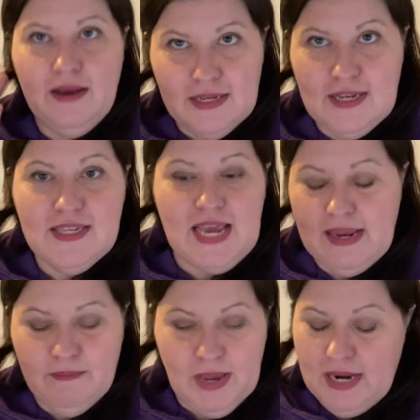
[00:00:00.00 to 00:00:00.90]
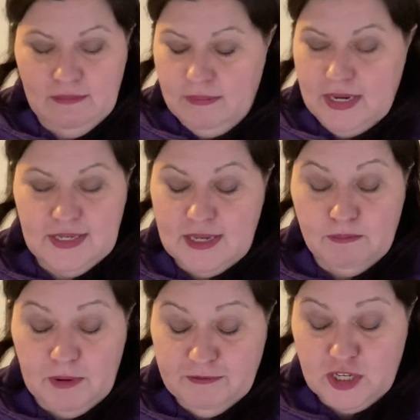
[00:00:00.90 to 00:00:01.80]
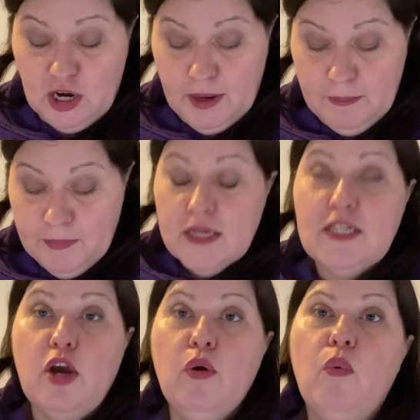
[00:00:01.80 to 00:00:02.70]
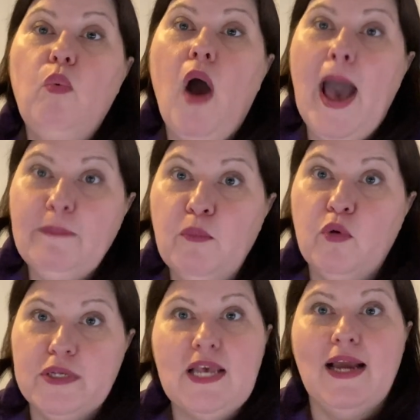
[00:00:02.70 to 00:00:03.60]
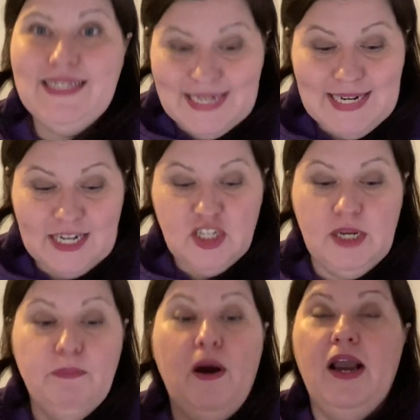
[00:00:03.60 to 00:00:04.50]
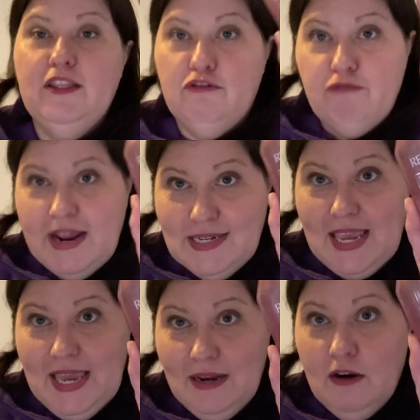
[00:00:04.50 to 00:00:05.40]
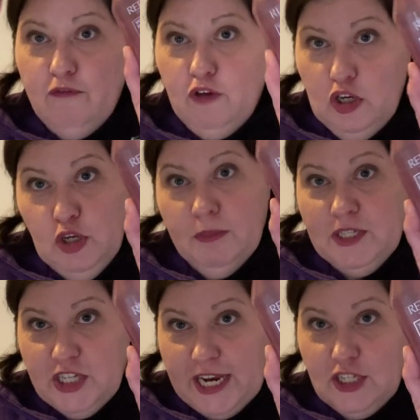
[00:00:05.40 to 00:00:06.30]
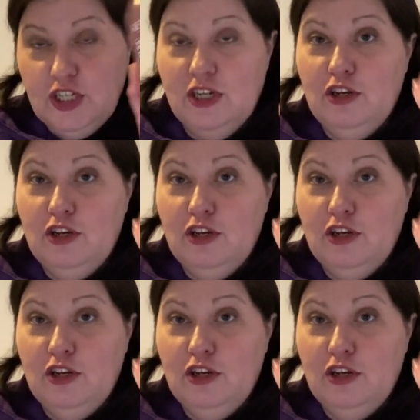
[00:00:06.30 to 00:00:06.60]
as I say, in, in some months' time. So, what happened was I did actually buy the Redken volume injection.